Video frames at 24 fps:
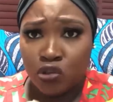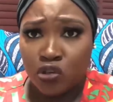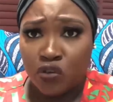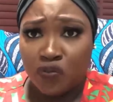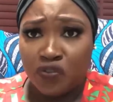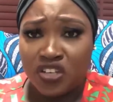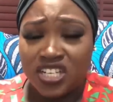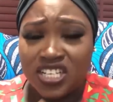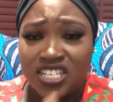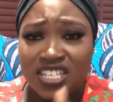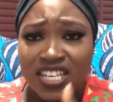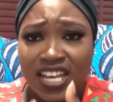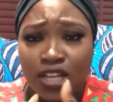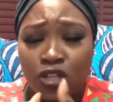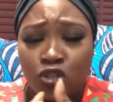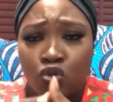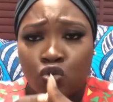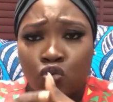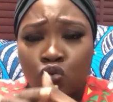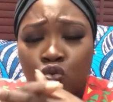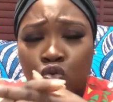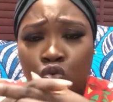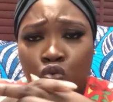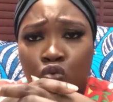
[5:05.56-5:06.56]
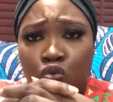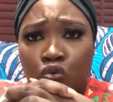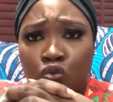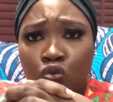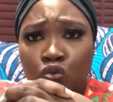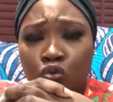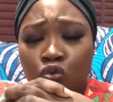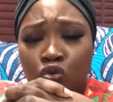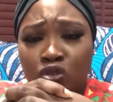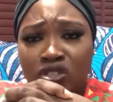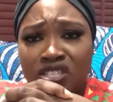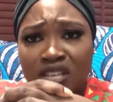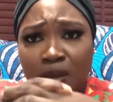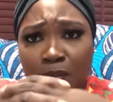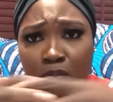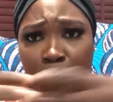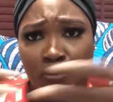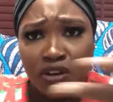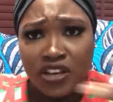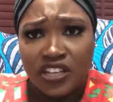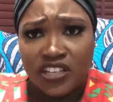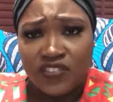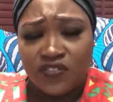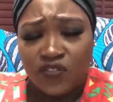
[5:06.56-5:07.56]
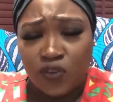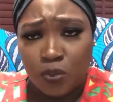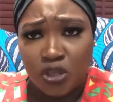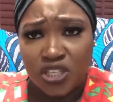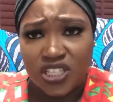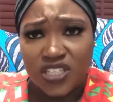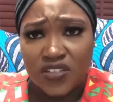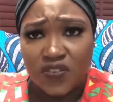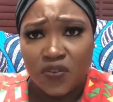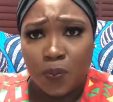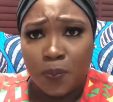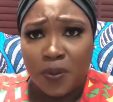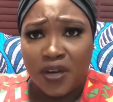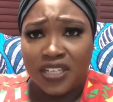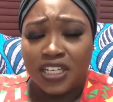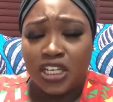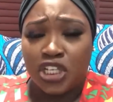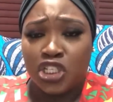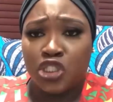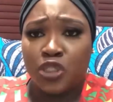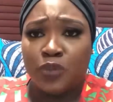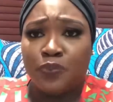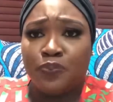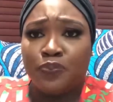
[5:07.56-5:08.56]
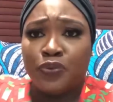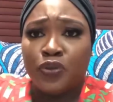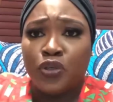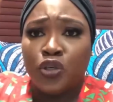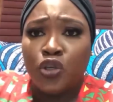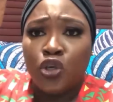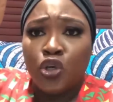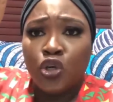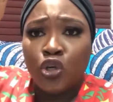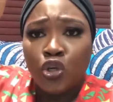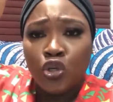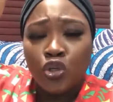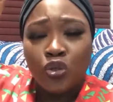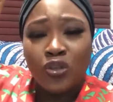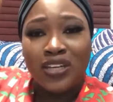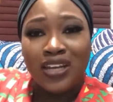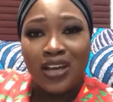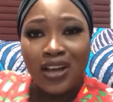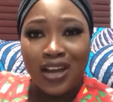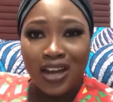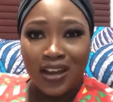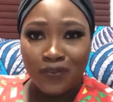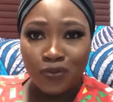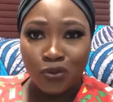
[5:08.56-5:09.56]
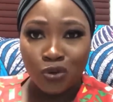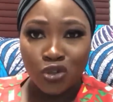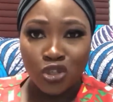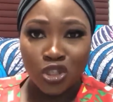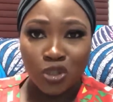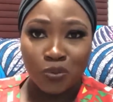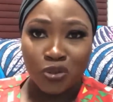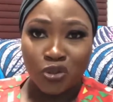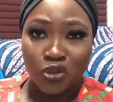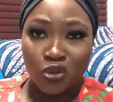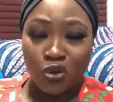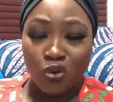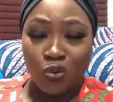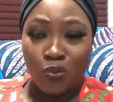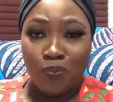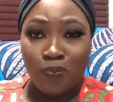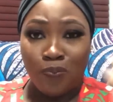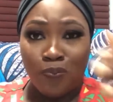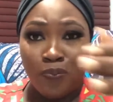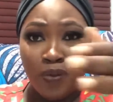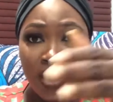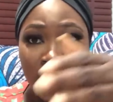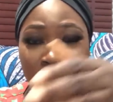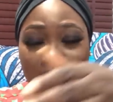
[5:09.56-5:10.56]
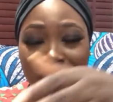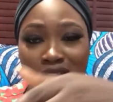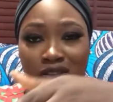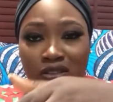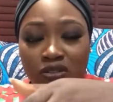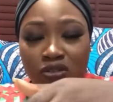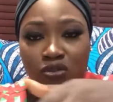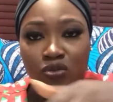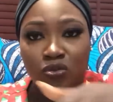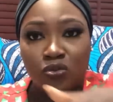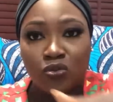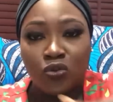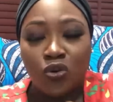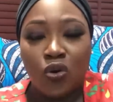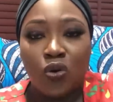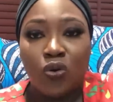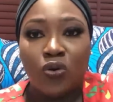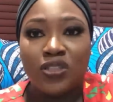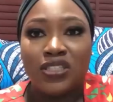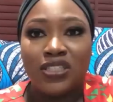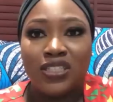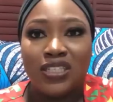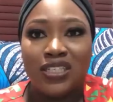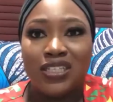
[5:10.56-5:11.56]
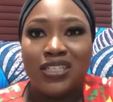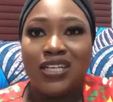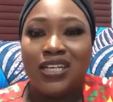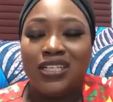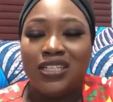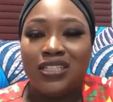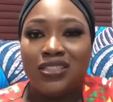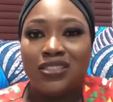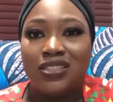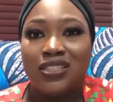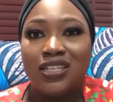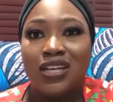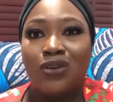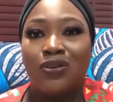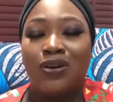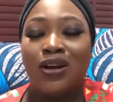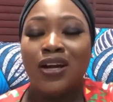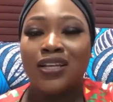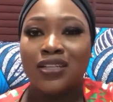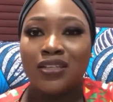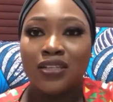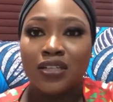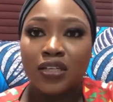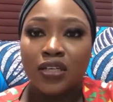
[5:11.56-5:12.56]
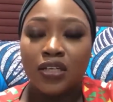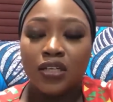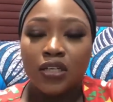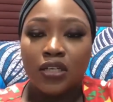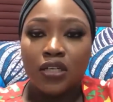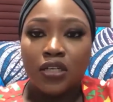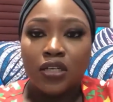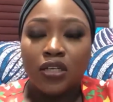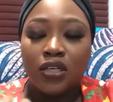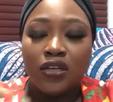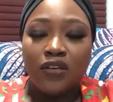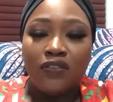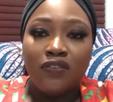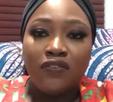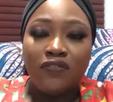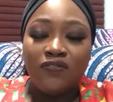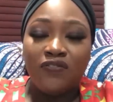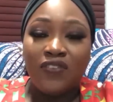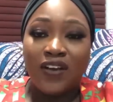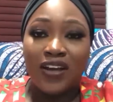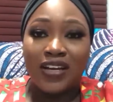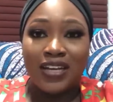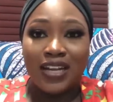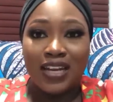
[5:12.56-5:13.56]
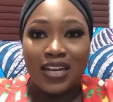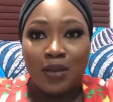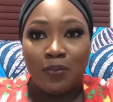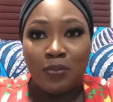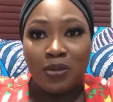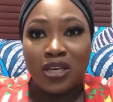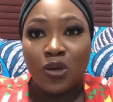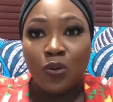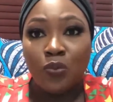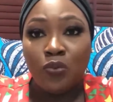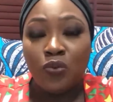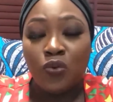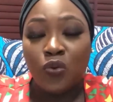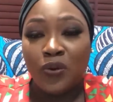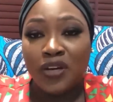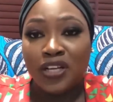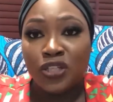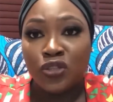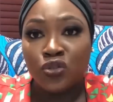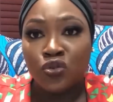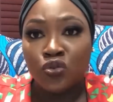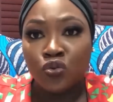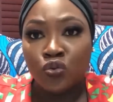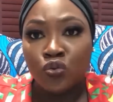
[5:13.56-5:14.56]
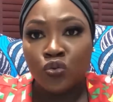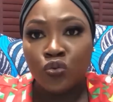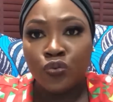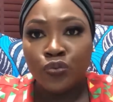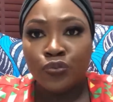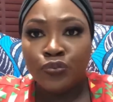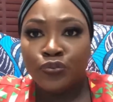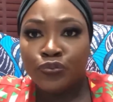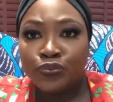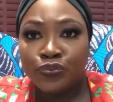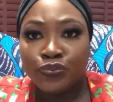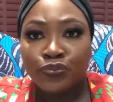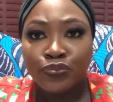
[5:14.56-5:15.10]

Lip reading: both of you decide to separate from your civil partnership, you now have no choice but to go back to court legally to now go and find an amicable way to